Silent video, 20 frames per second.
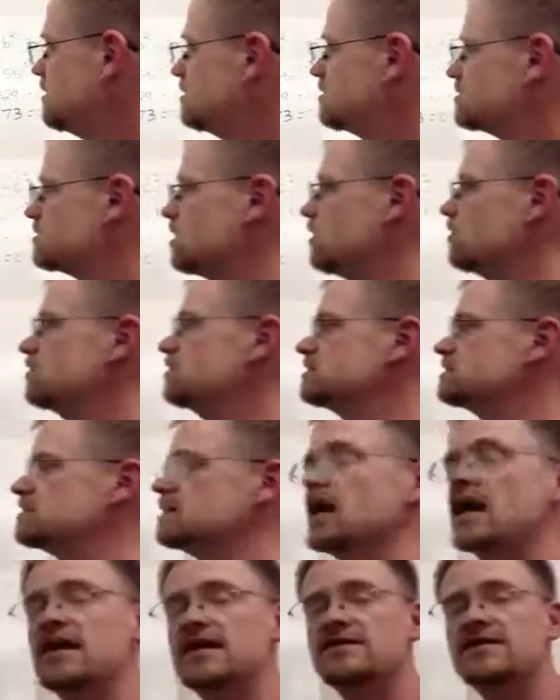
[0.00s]
So the
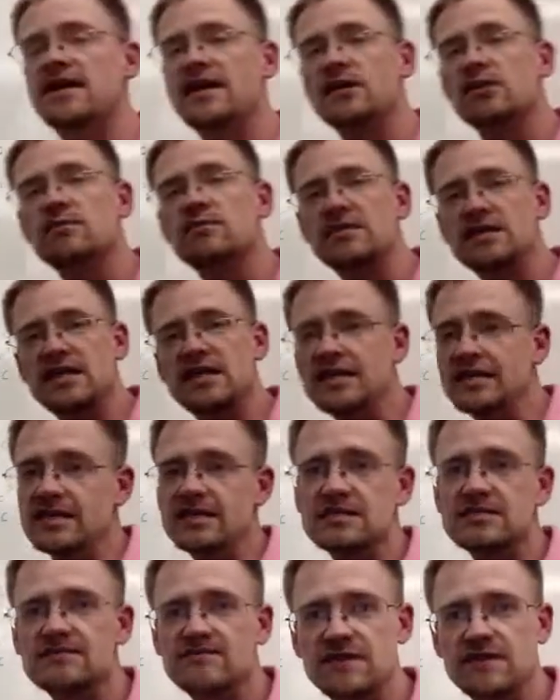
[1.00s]
sine of angle B
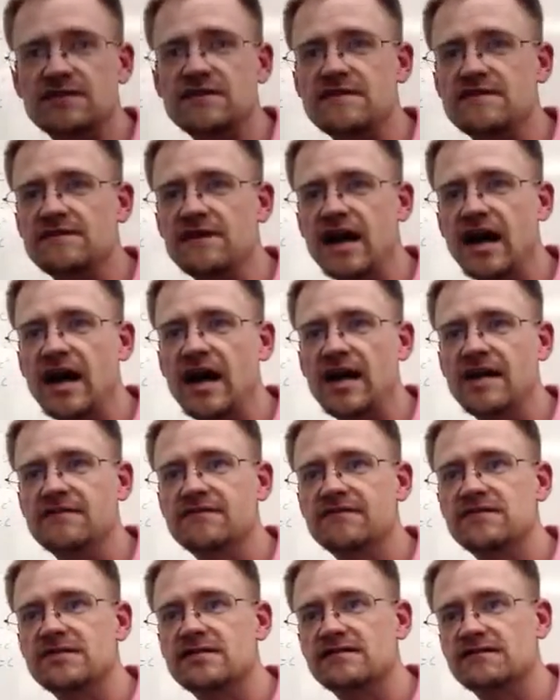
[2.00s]
is
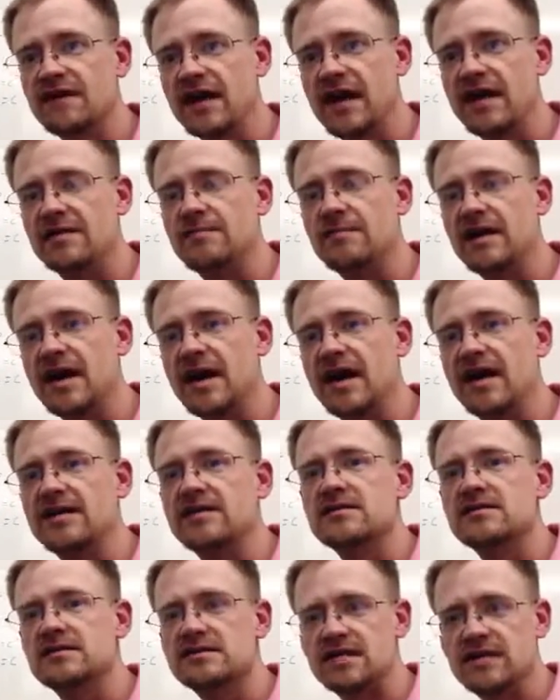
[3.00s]
55 divided
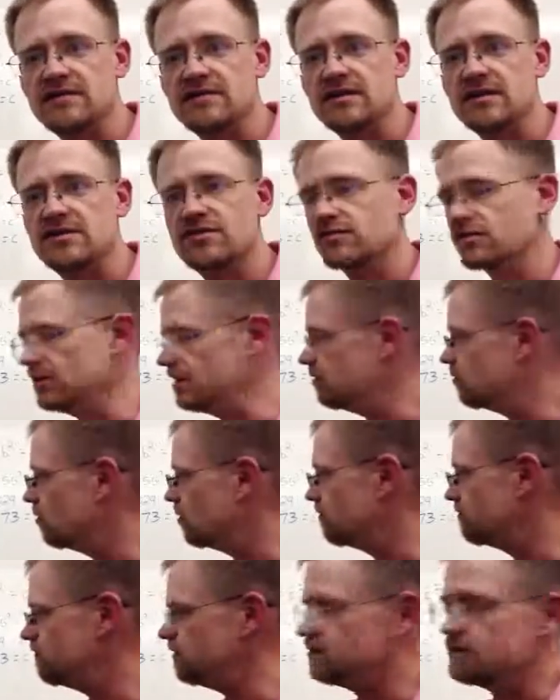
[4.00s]
by 73,
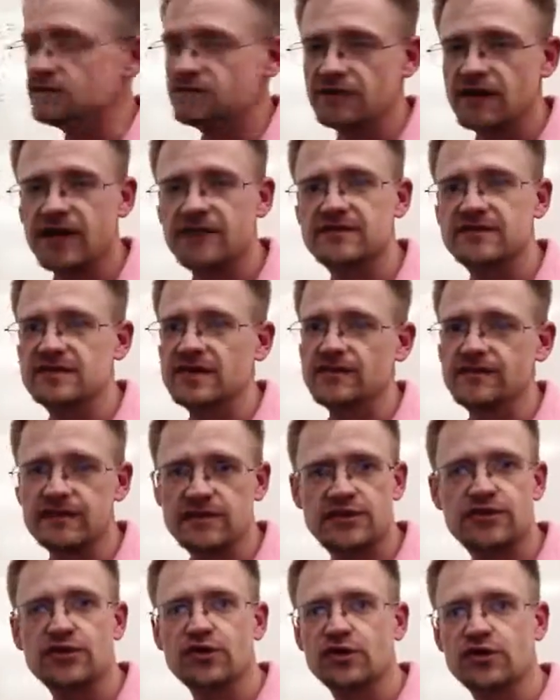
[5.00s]
or
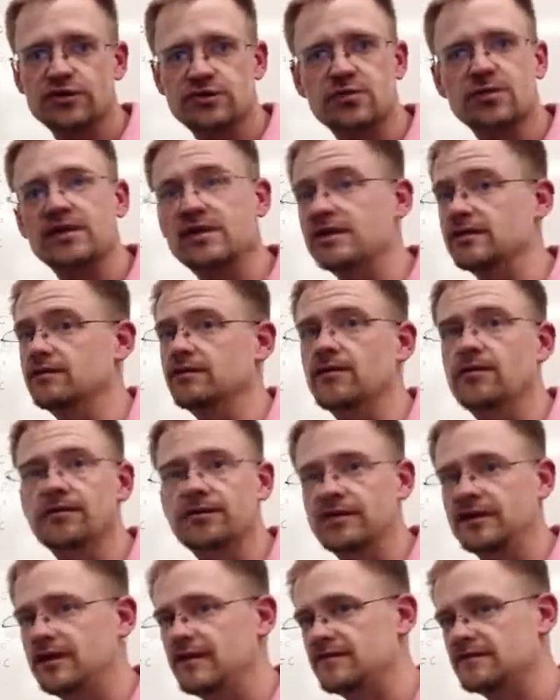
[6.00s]
55/73. We can
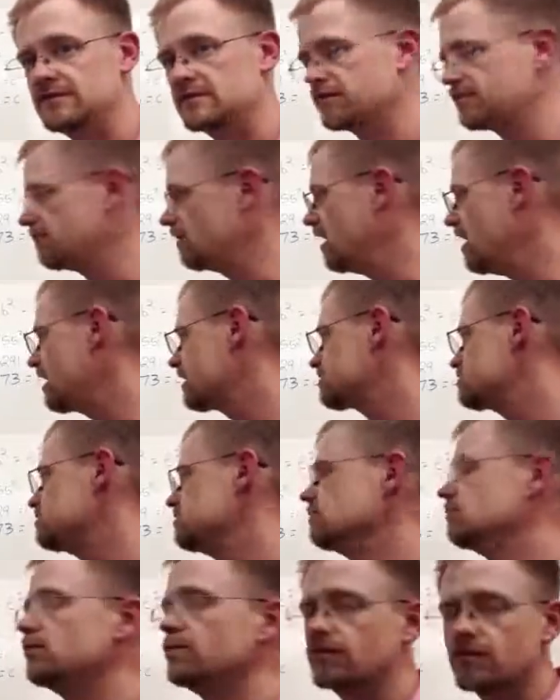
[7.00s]
only leave as a
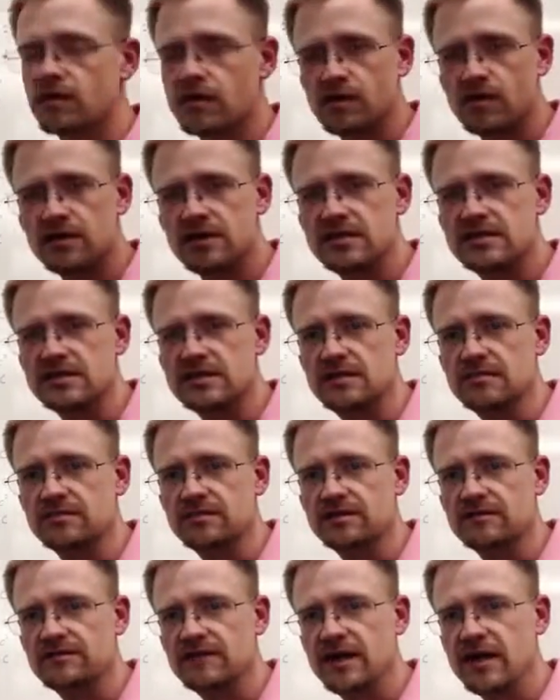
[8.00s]
fraction. We're already
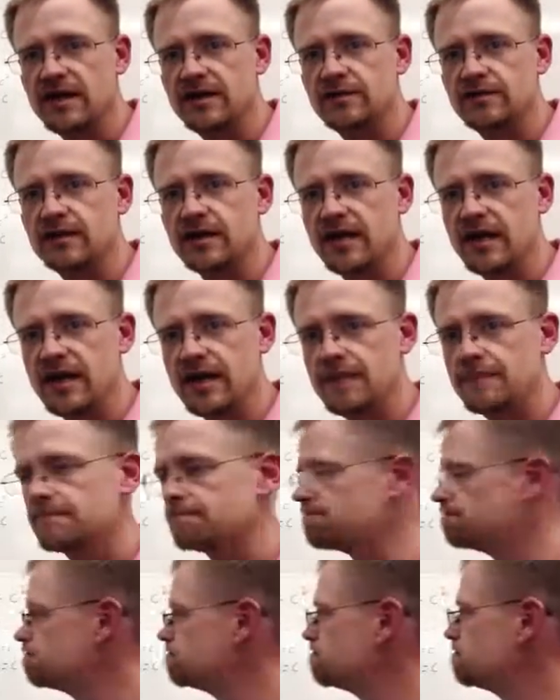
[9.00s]
simplified, okay?
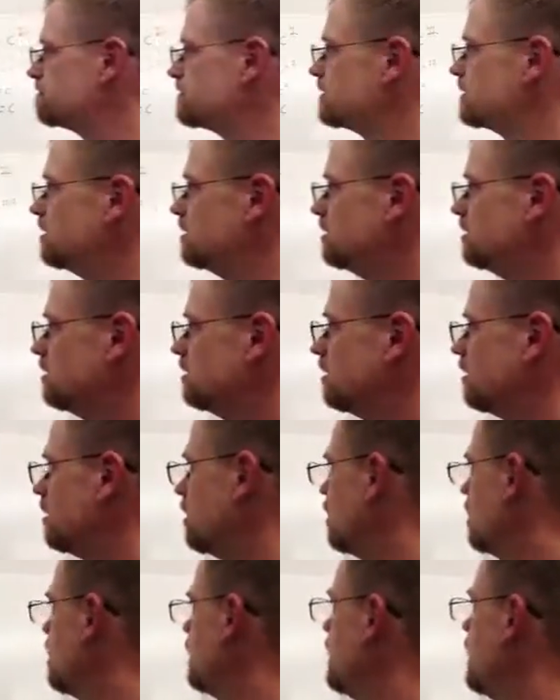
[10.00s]

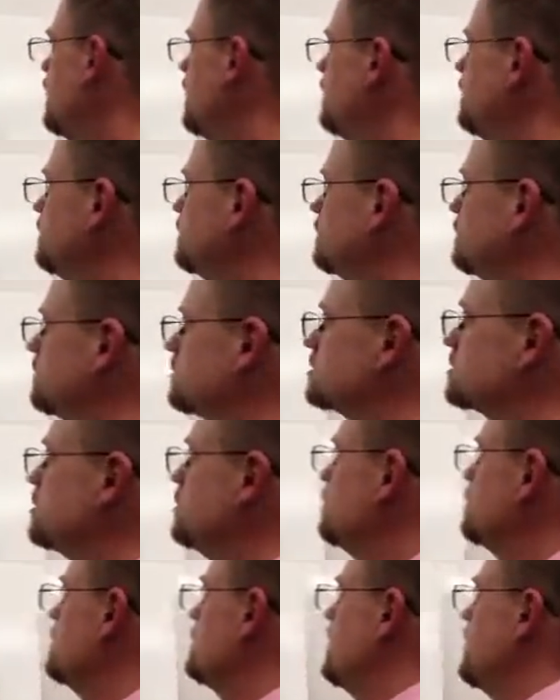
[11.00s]
All right, let's
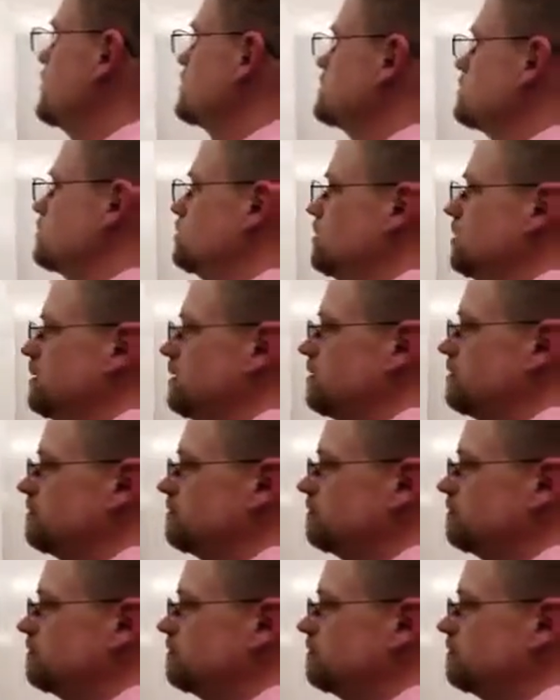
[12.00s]
go to the next one.